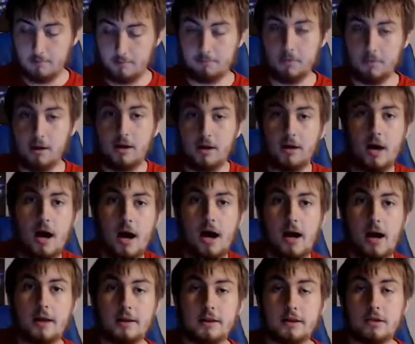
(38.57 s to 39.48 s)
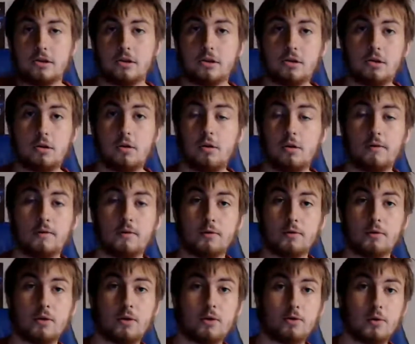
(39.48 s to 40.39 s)
But let's just go
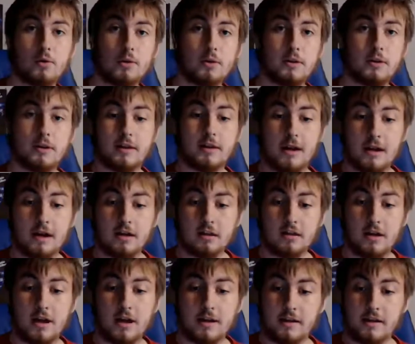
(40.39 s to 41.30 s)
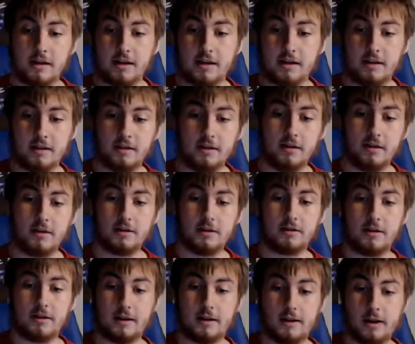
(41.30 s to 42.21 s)
over real quickly the guys got in.
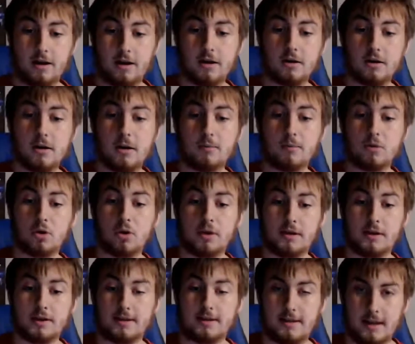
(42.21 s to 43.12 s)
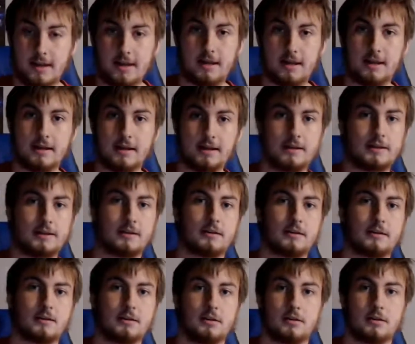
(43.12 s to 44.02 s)
You had Eric Almirola get in.
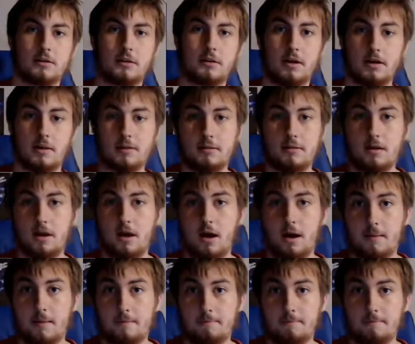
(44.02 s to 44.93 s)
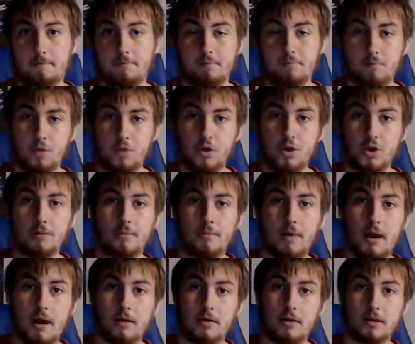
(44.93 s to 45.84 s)
You had William
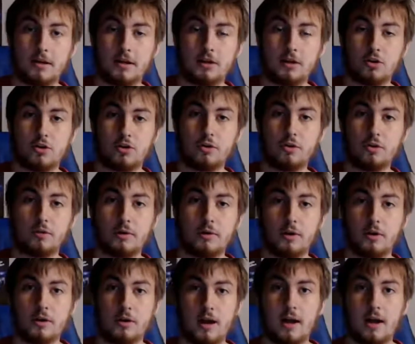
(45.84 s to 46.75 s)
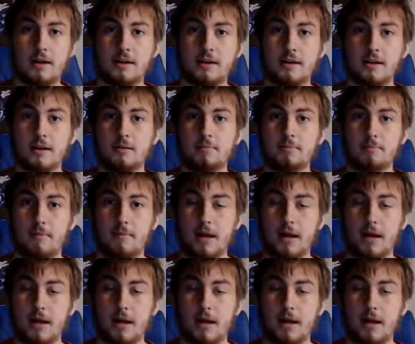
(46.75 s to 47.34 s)
Byron, Stage 2 winner, got in.